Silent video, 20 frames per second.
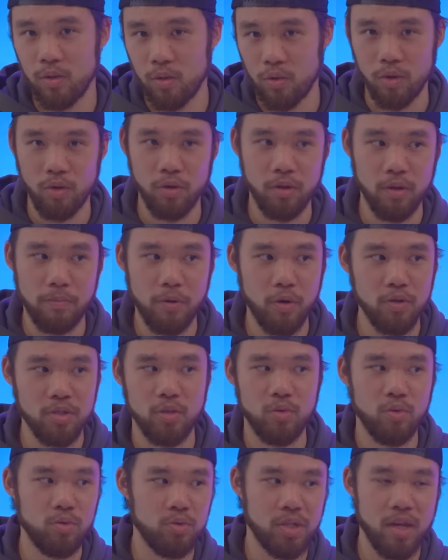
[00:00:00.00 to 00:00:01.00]
or the
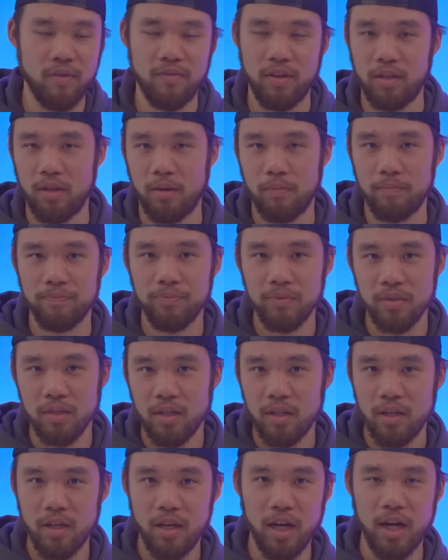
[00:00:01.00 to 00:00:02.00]
person who's giving them
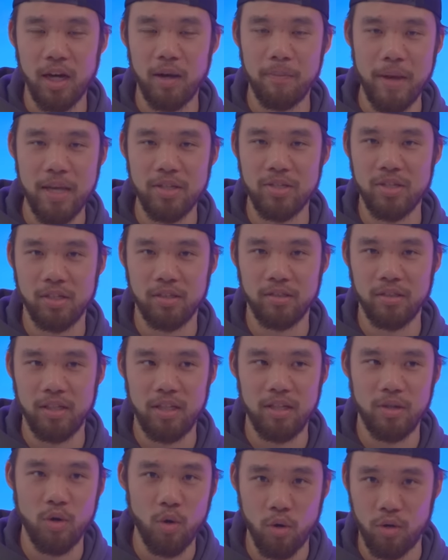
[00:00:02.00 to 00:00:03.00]
uh,
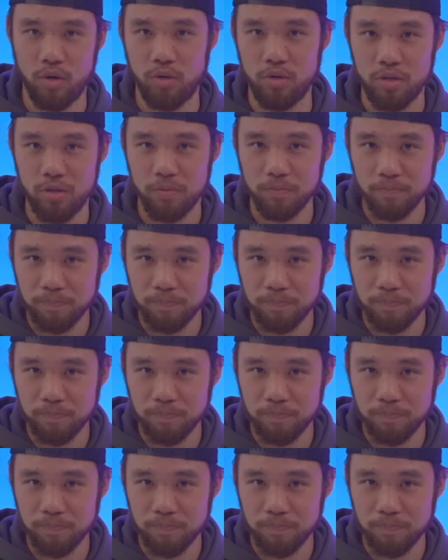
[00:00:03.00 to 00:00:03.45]
basically orders.